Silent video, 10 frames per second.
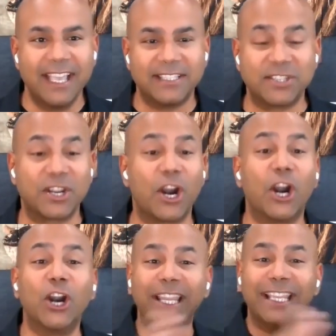since our
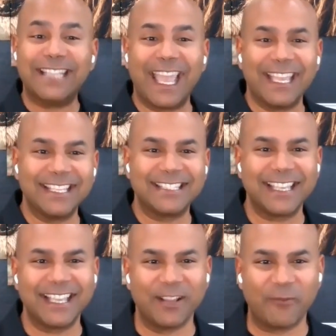early
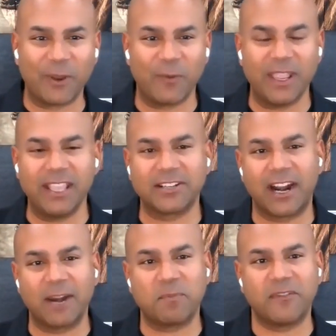days when we
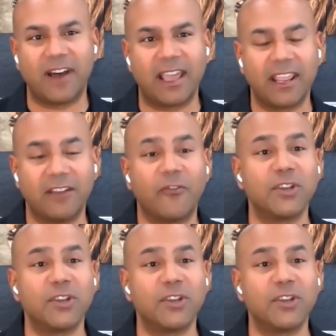started providing